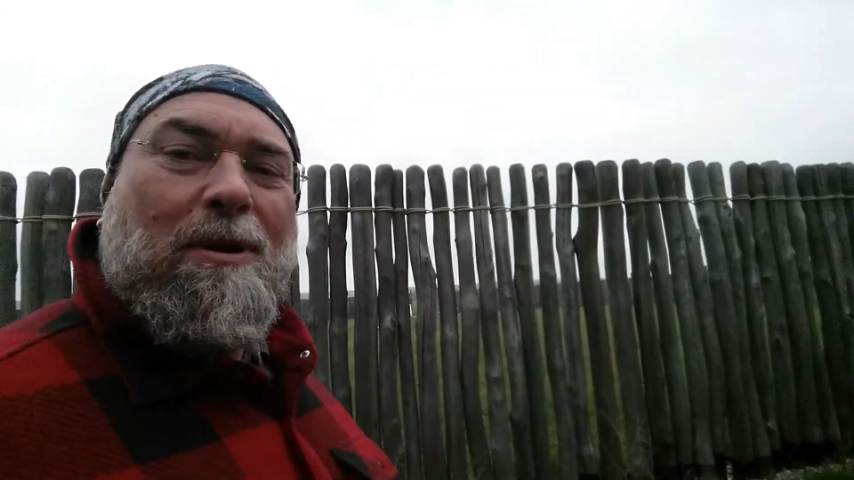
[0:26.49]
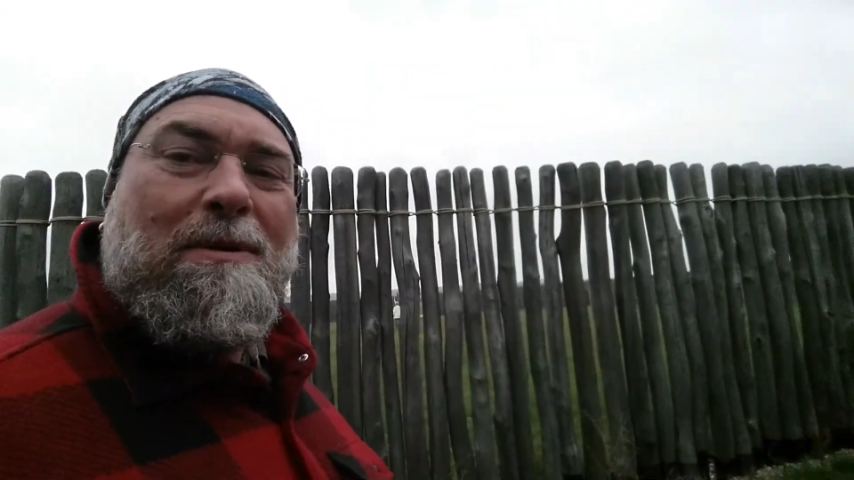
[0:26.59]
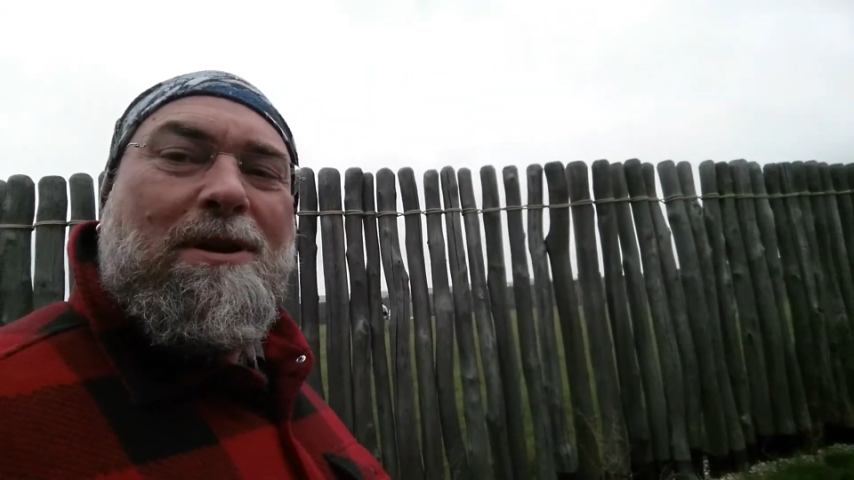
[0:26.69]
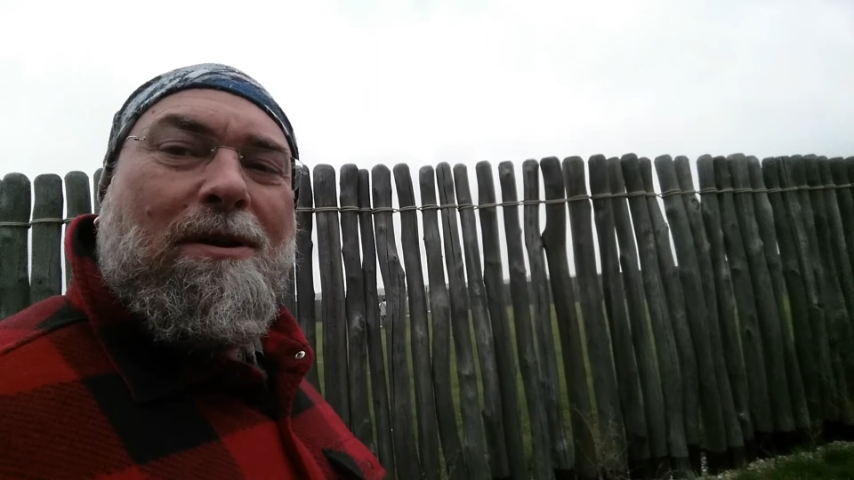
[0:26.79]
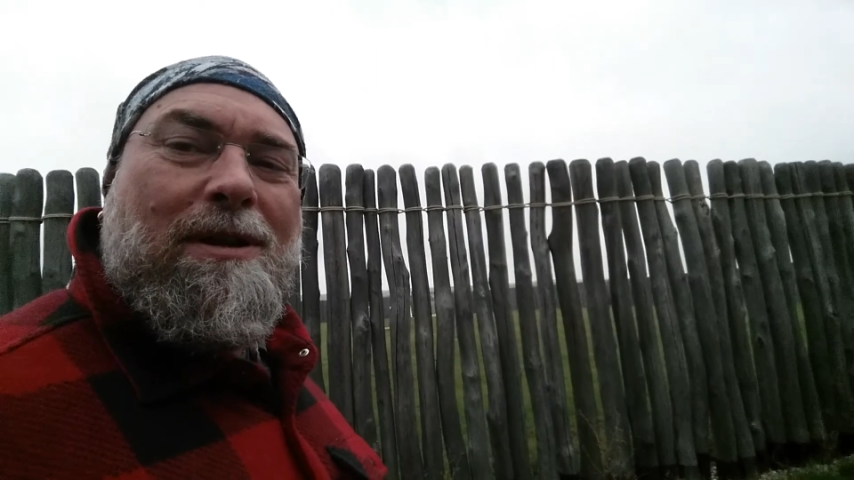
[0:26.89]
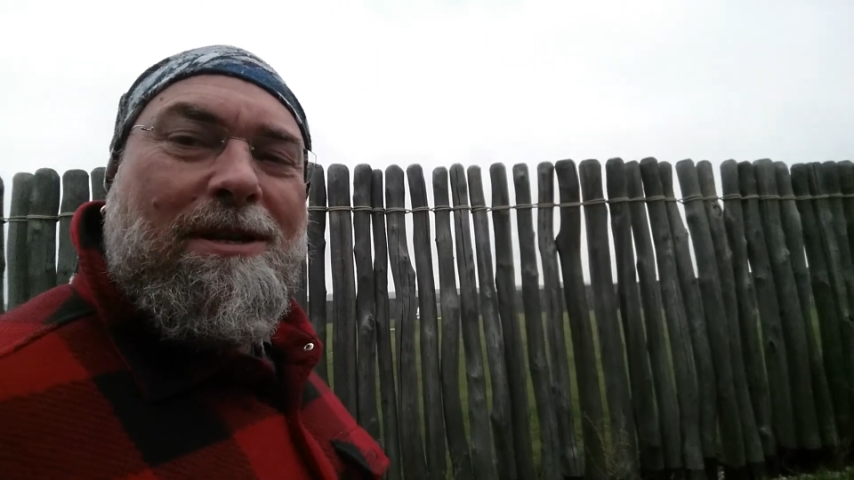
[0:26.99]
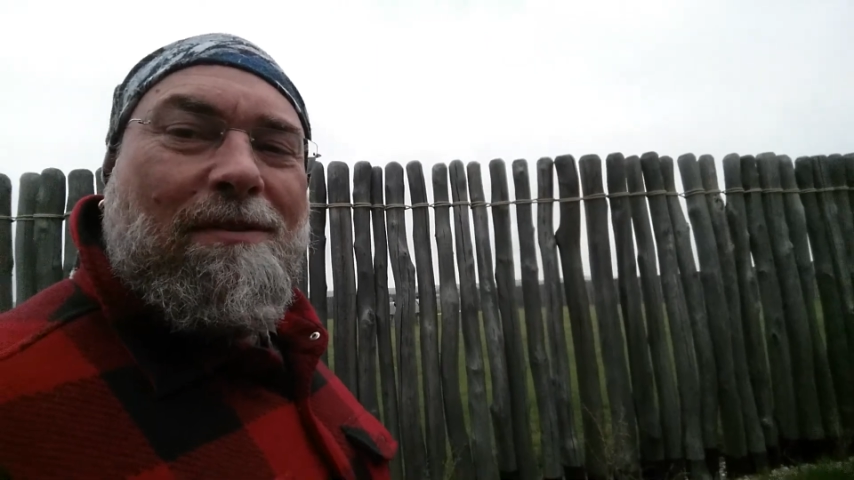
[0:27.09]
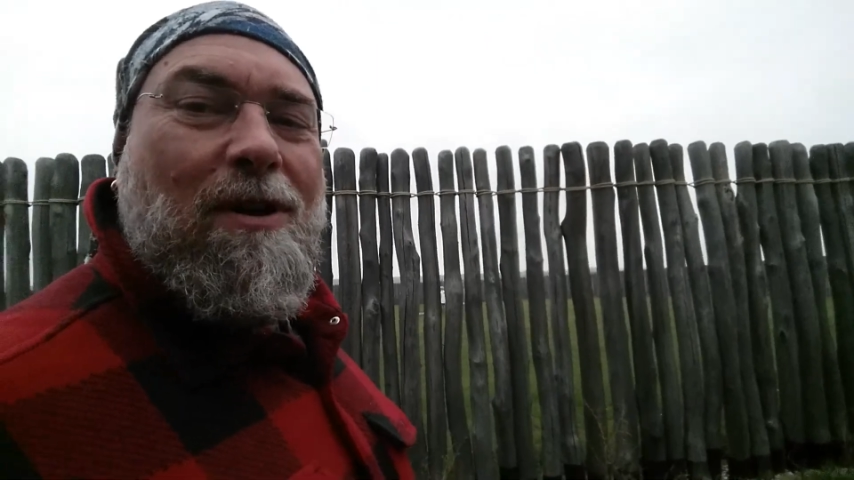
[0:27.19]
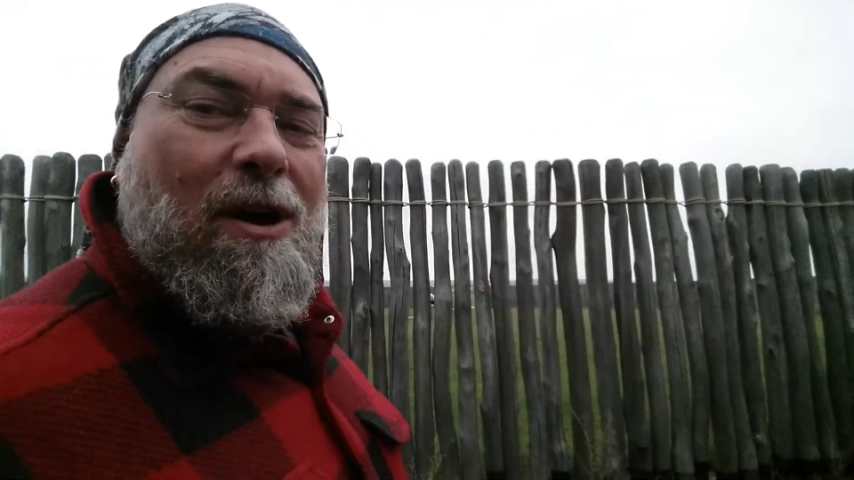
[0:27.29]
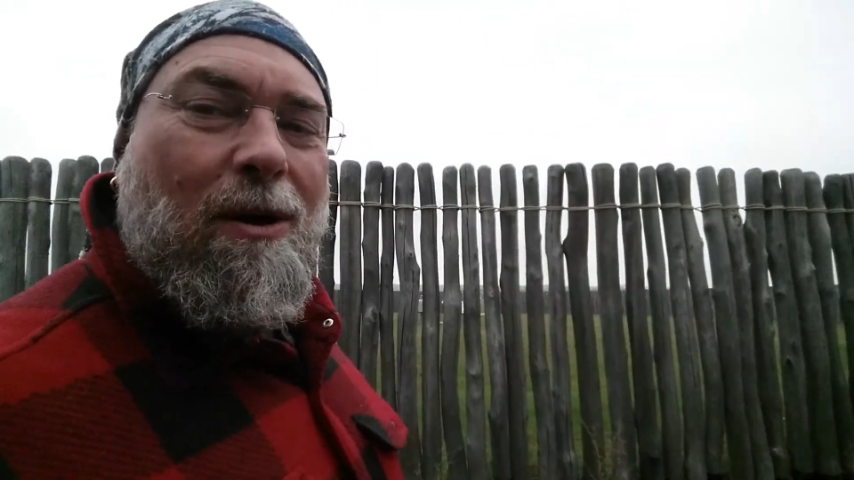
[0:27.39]
probably notice
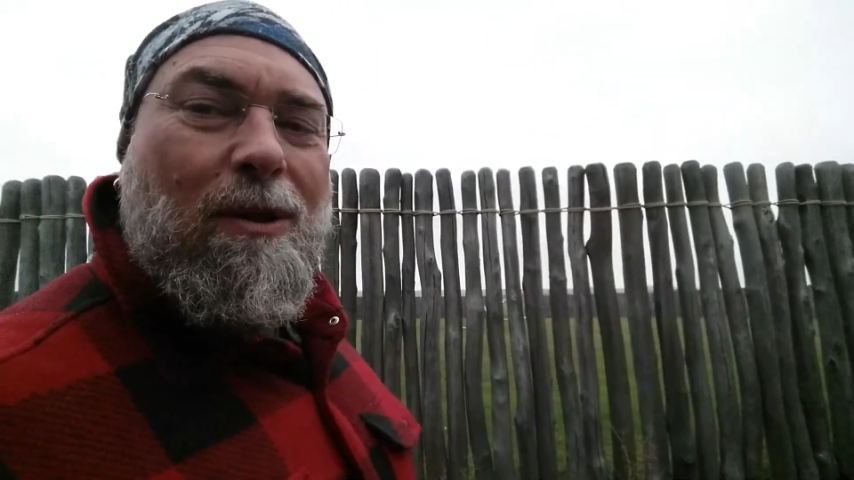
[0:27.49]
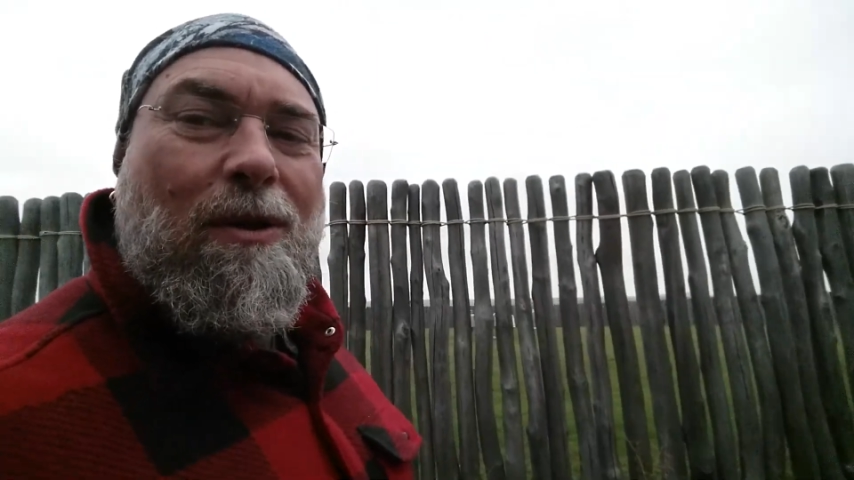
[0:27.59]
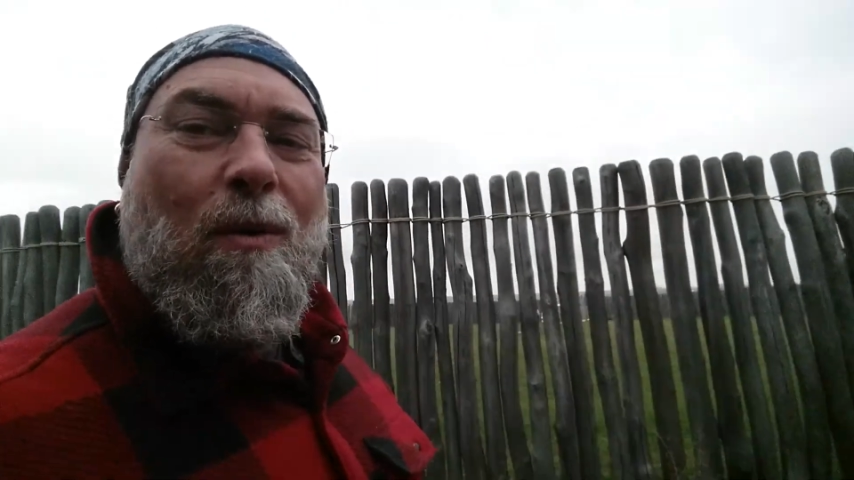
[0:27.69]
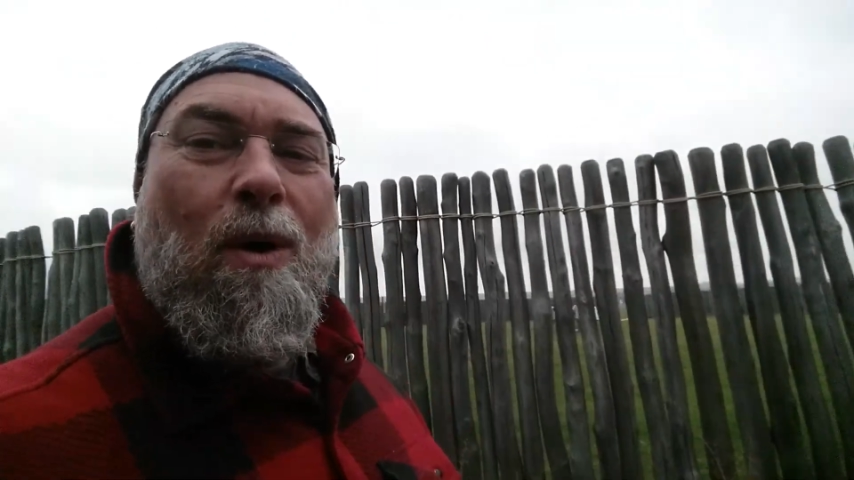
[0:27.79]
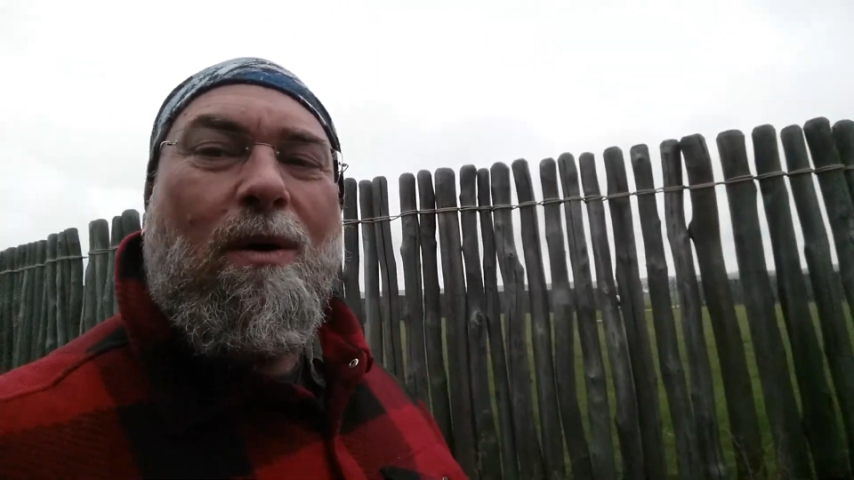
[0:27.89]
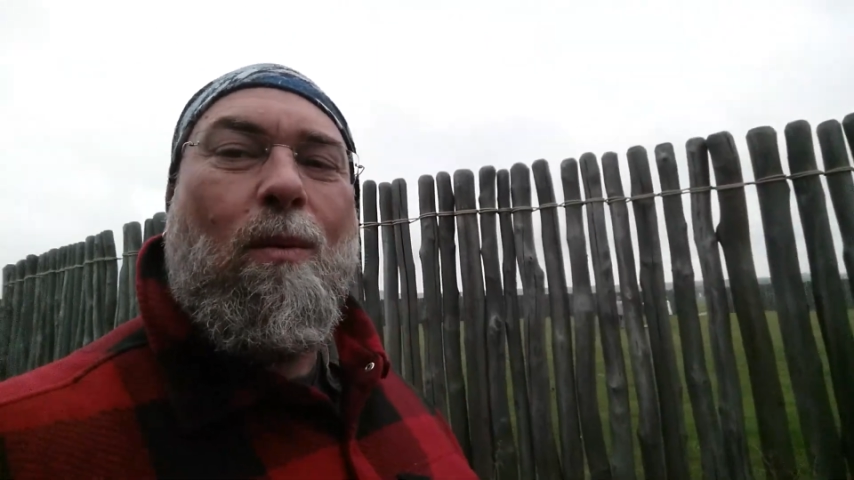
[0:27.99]
I've got a whole load of